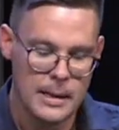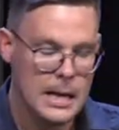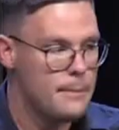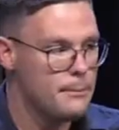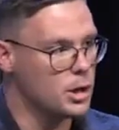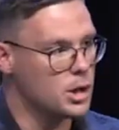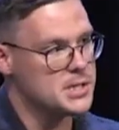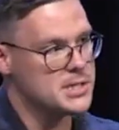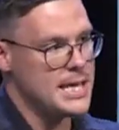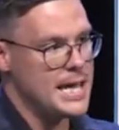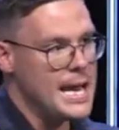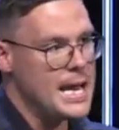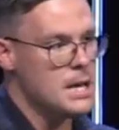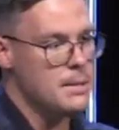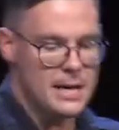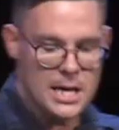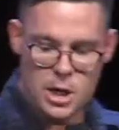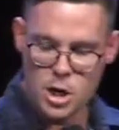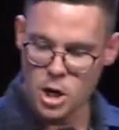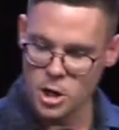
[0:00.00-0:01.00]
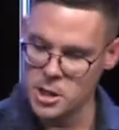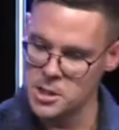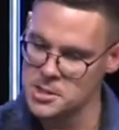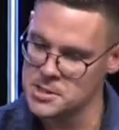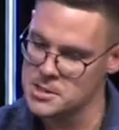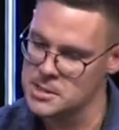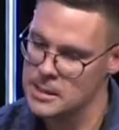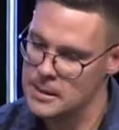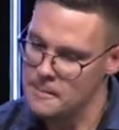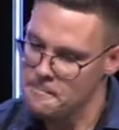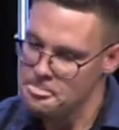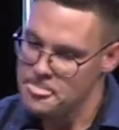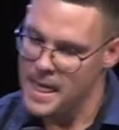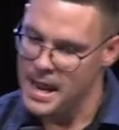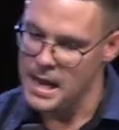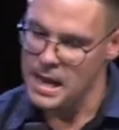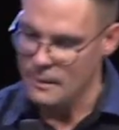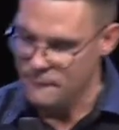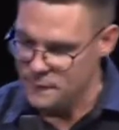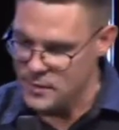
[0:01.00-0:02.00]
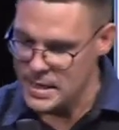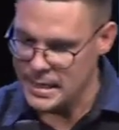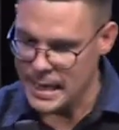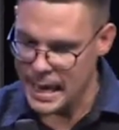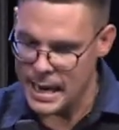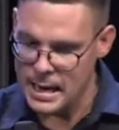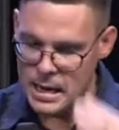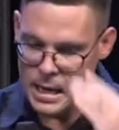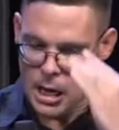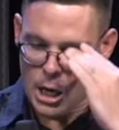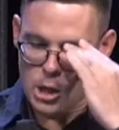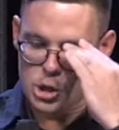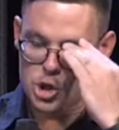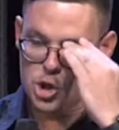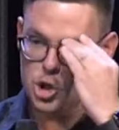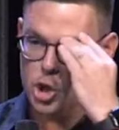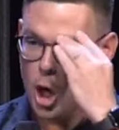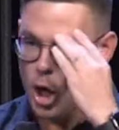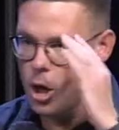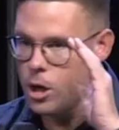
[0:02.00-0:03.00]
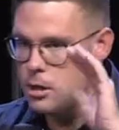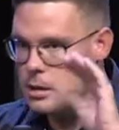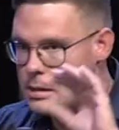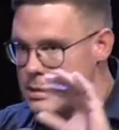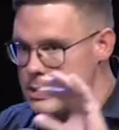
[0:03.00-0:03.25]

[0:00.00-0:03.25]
Because the enemy knows that if he can sow